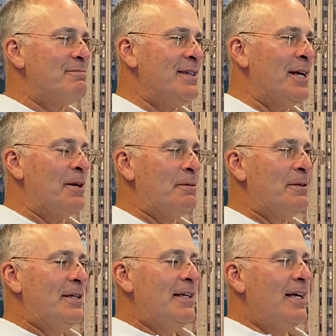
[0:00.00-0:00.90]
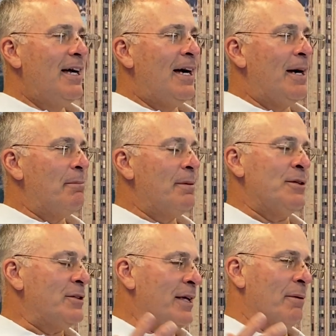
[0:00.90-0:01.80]
You know, um,
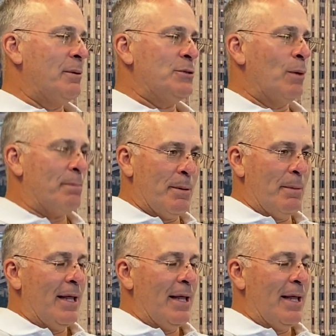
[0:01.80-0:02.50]
there's, yeah, we just want.